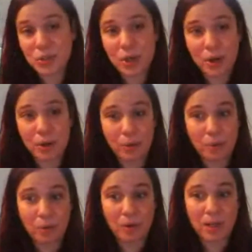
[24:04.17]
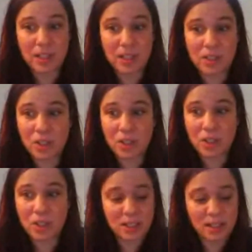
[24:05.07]
So it's good
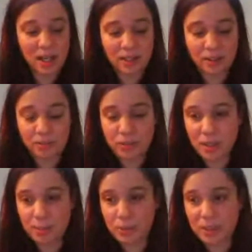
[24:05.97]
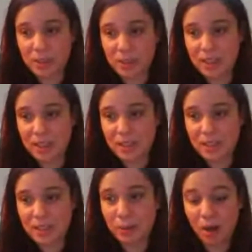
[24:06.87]
that this is kind of
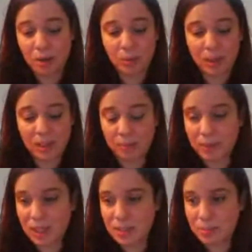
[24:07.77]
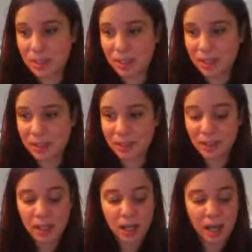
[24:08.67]
simultaneously going on with it, because we
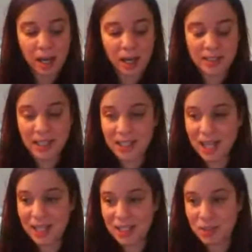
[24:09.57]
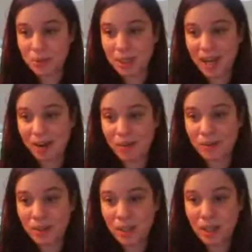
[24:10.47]
can take that into
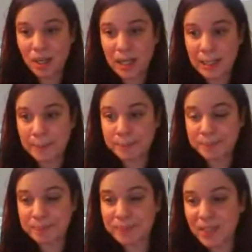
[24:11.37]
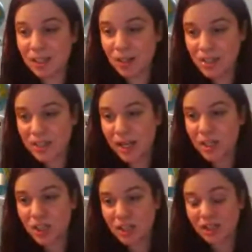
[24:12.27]
account, our
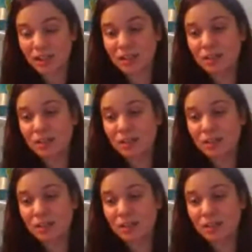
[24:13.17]
scheduling